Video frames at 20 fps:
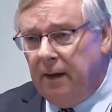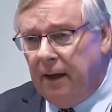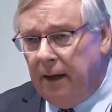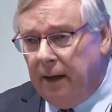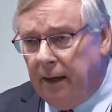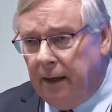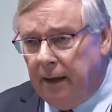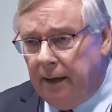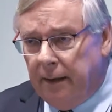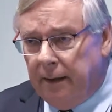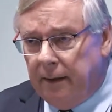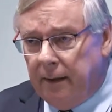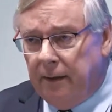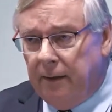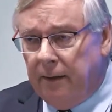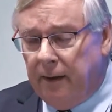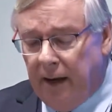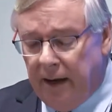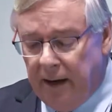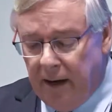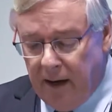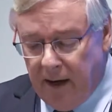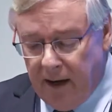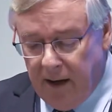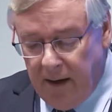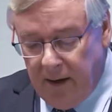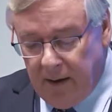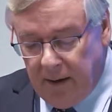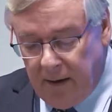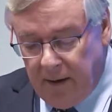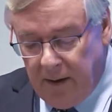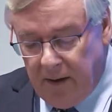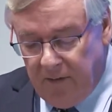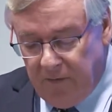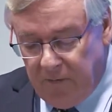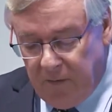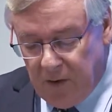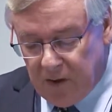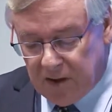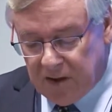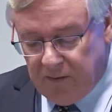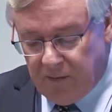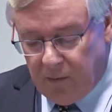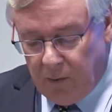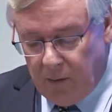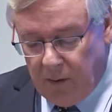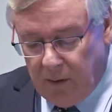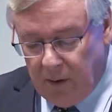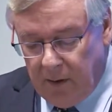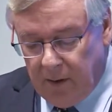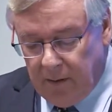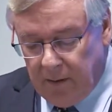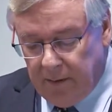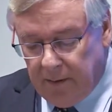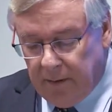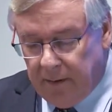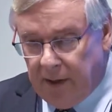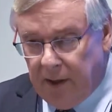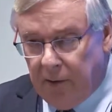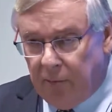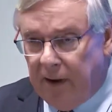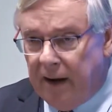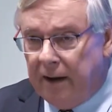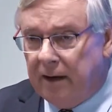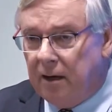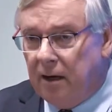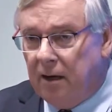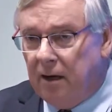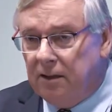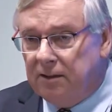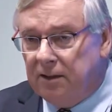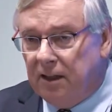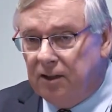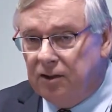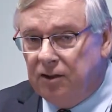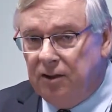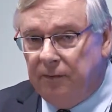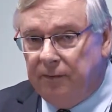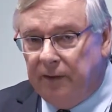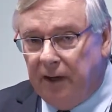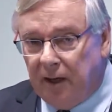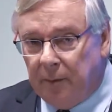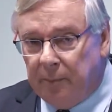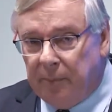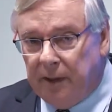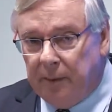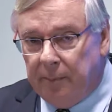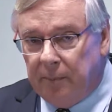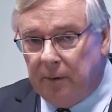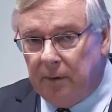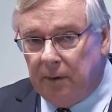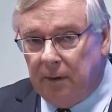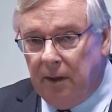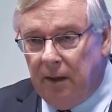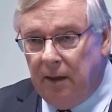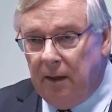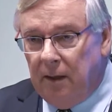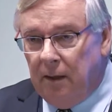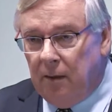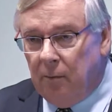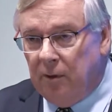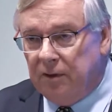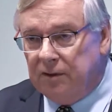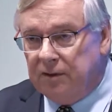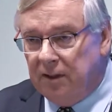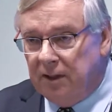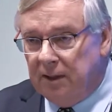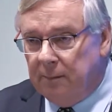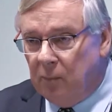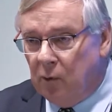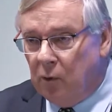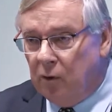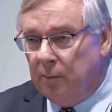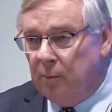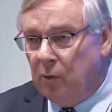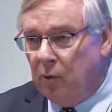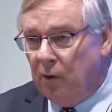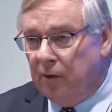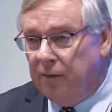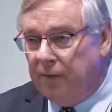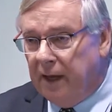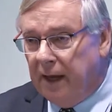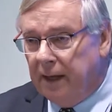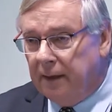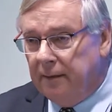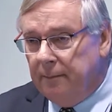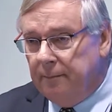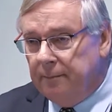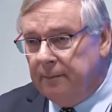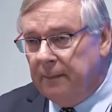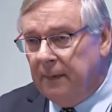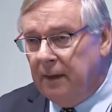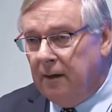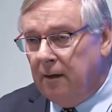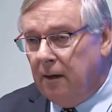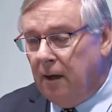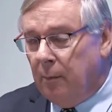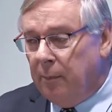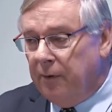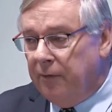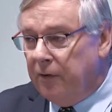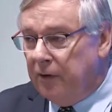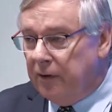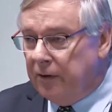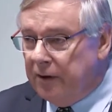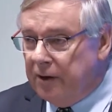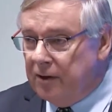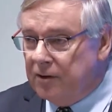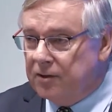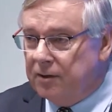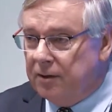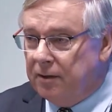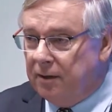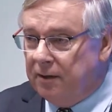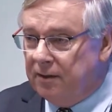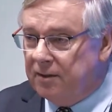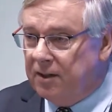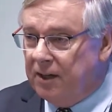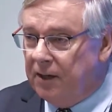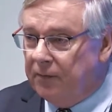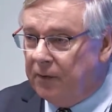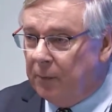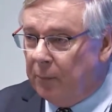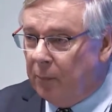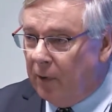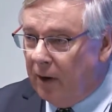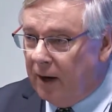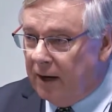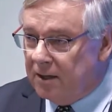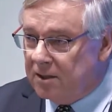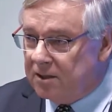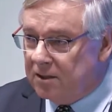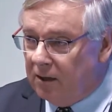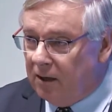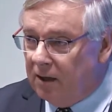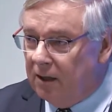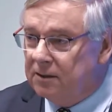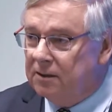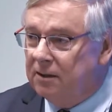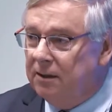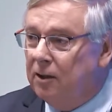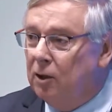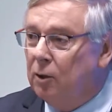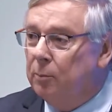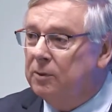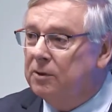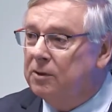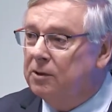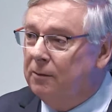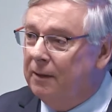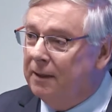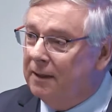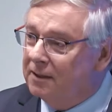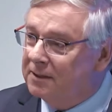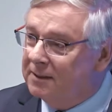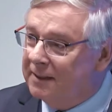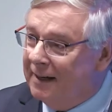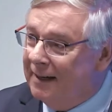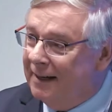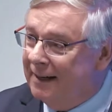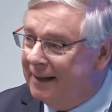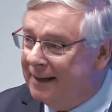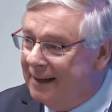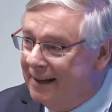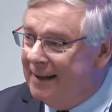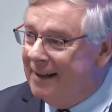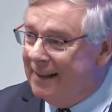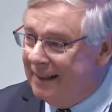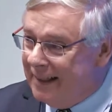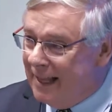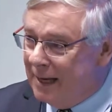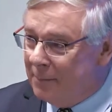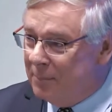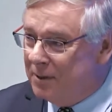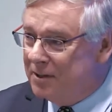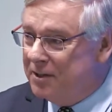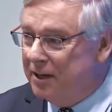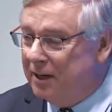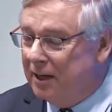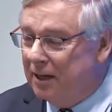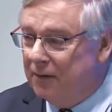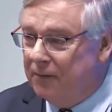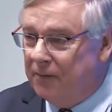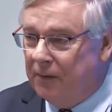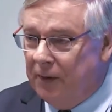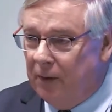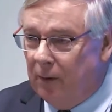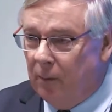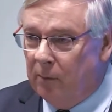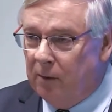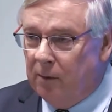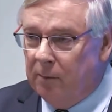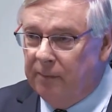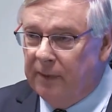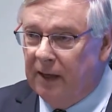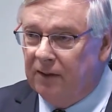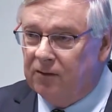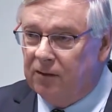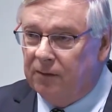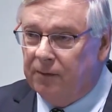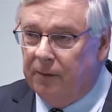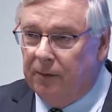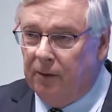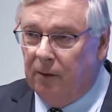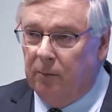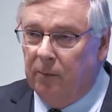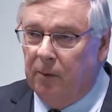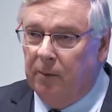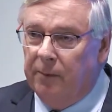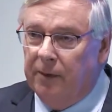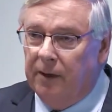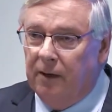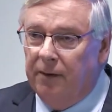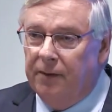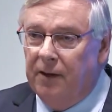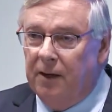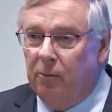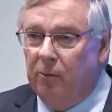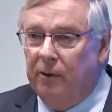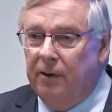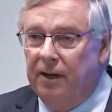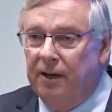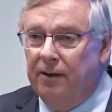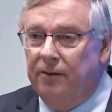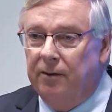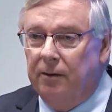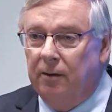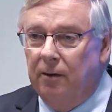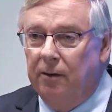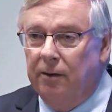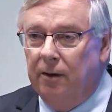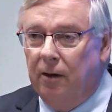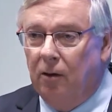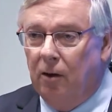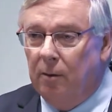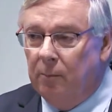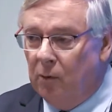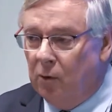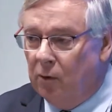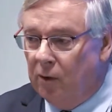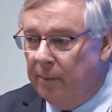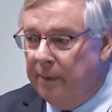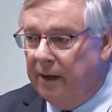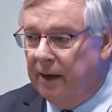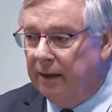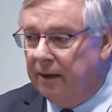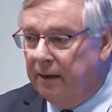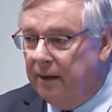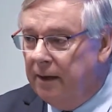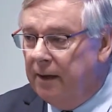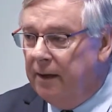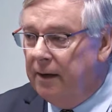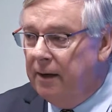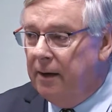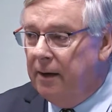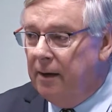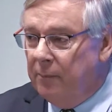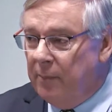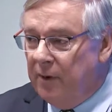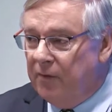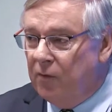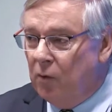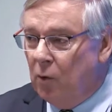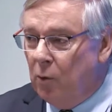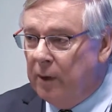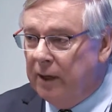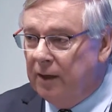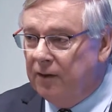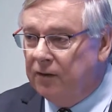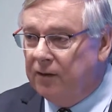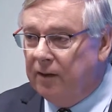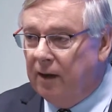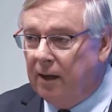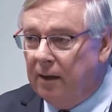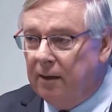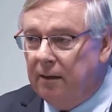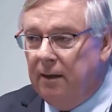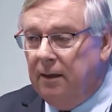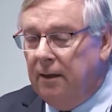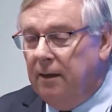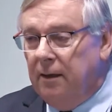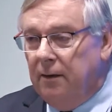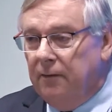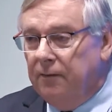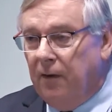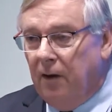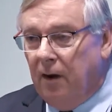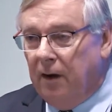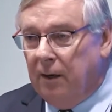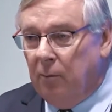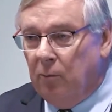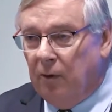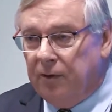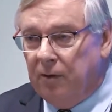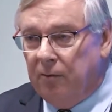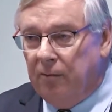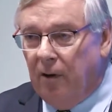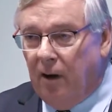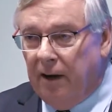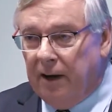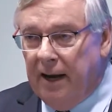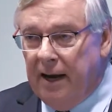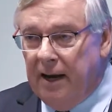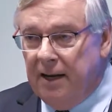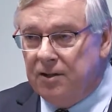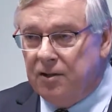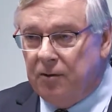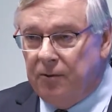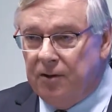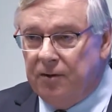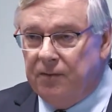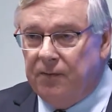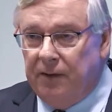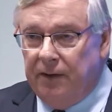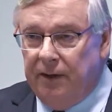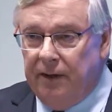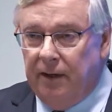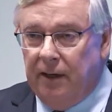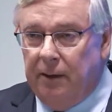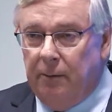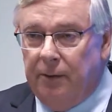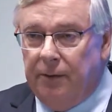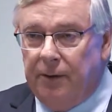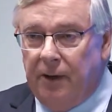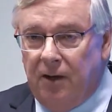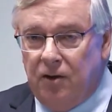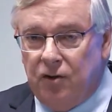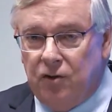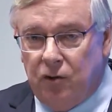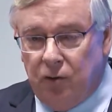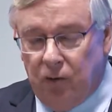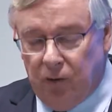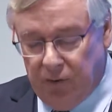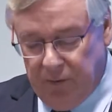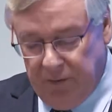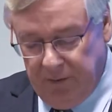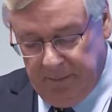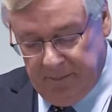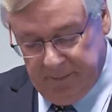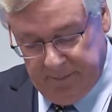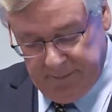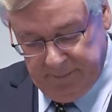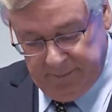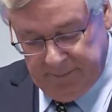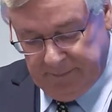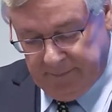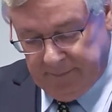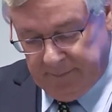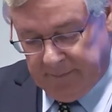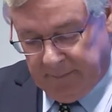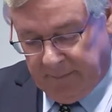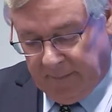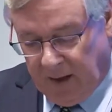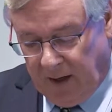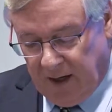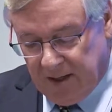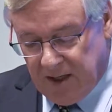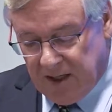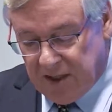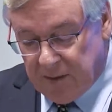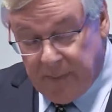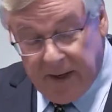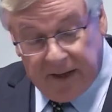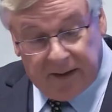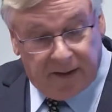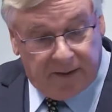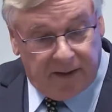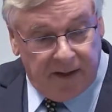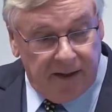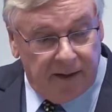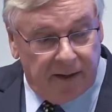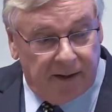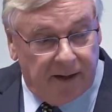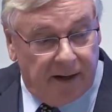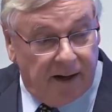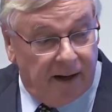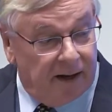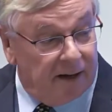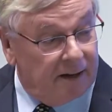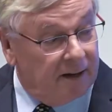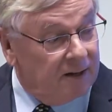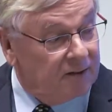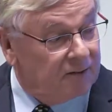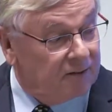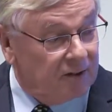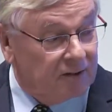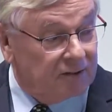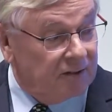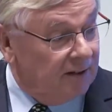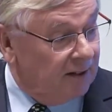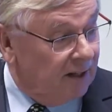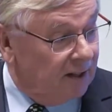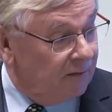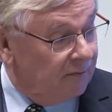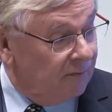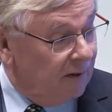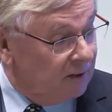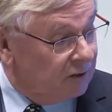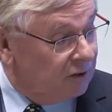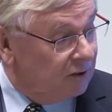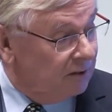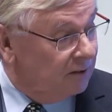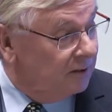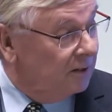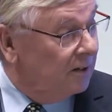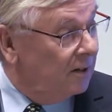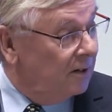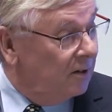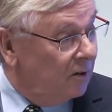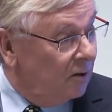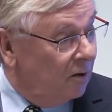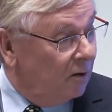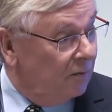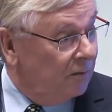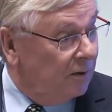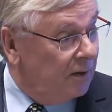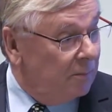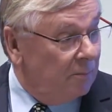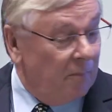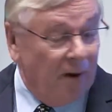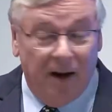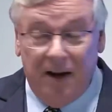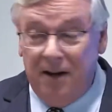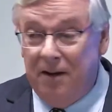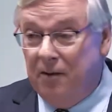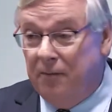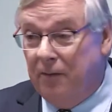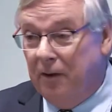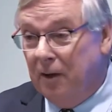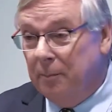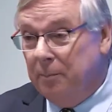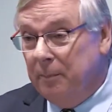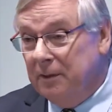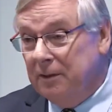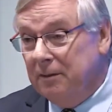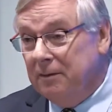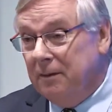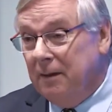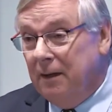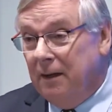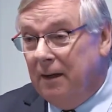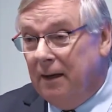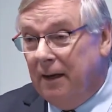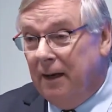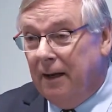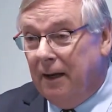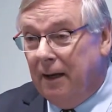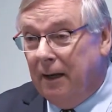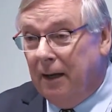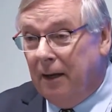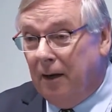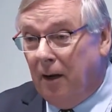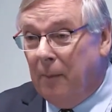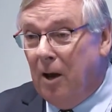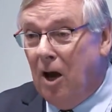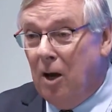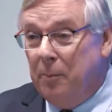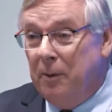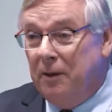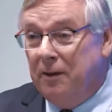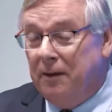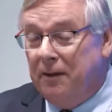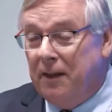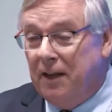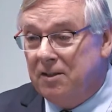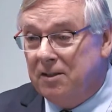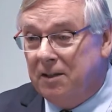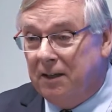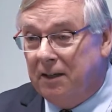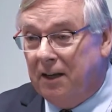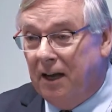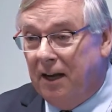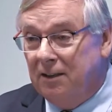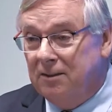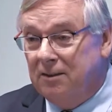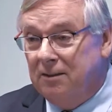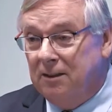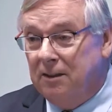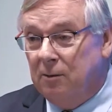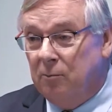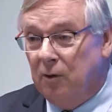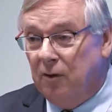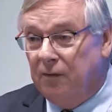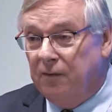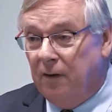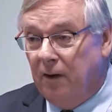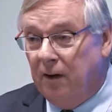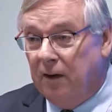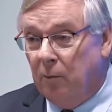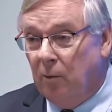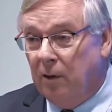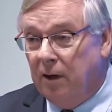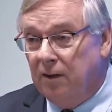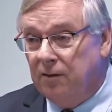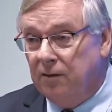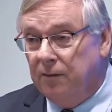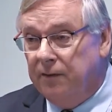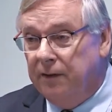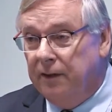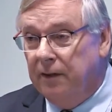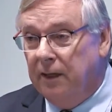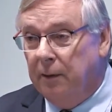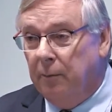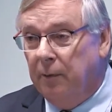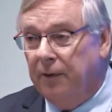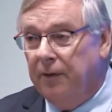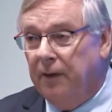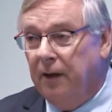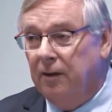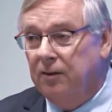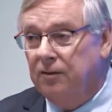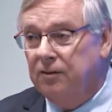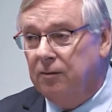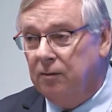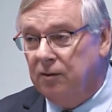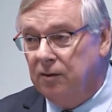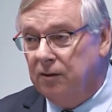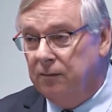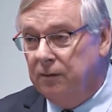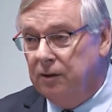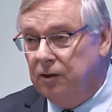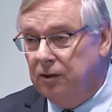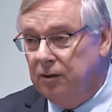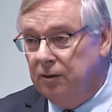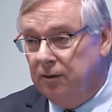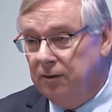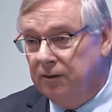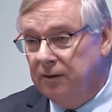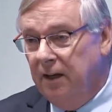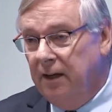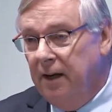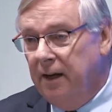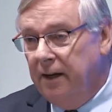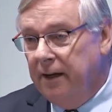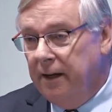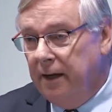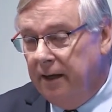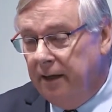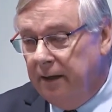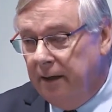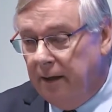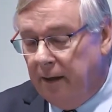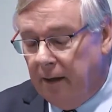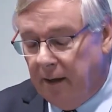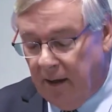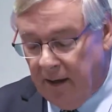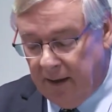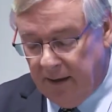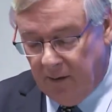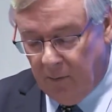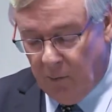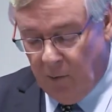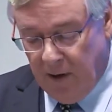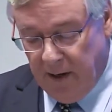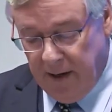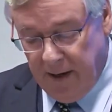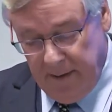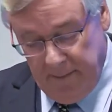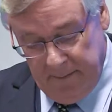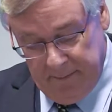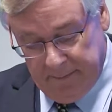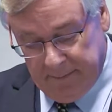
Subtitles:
And they are, first of all, the radicalisation of young people. We're seeing more and more of that. I'll be very interested to see if the brain science can help us to understand that particular phenomenon. That's a phenomenon that I think we need to learn a lot more about before we can start finding what the right answer is for dealing with those children. I suspect at the end of the day it is just another function of the brain development, and I'm hoping that that's the case and that we'll find ways of dealing with those sorts of issues in an enlightened way.